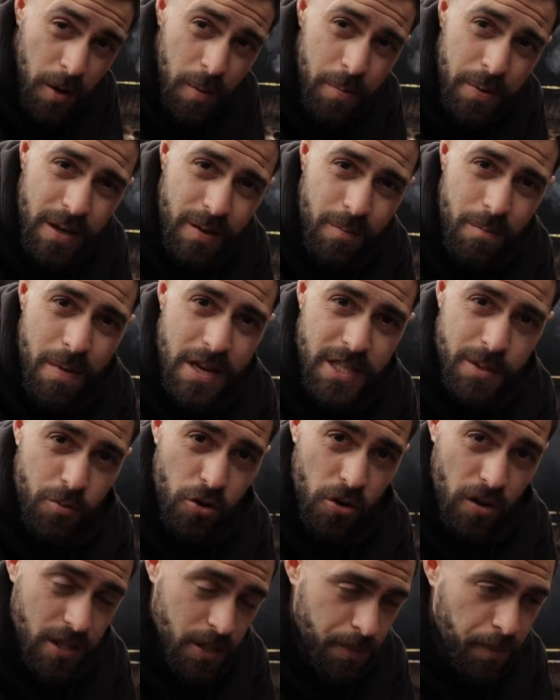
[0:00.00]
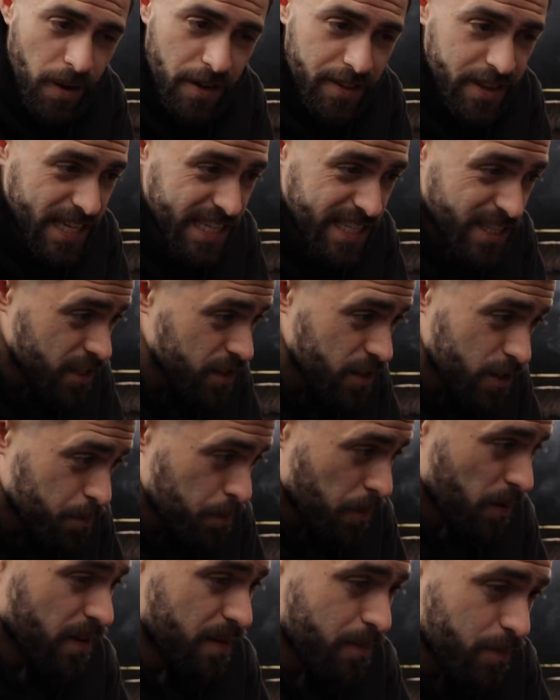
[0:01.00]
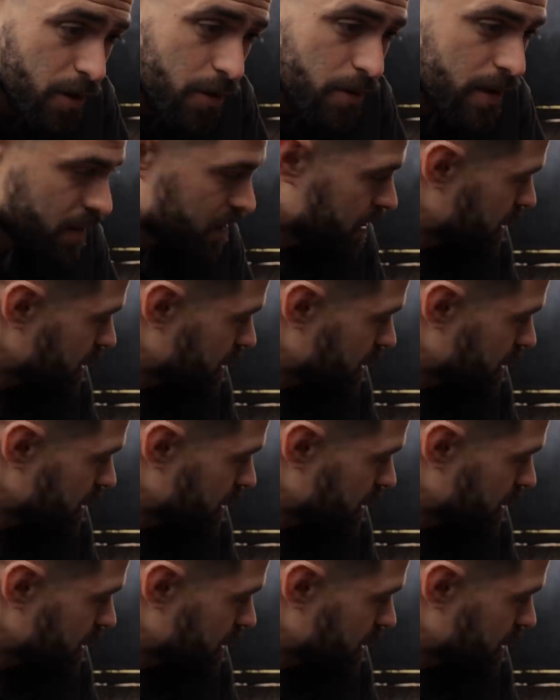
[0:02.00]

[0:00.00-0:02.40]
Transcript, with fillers: by being mesmerized by things, just by doing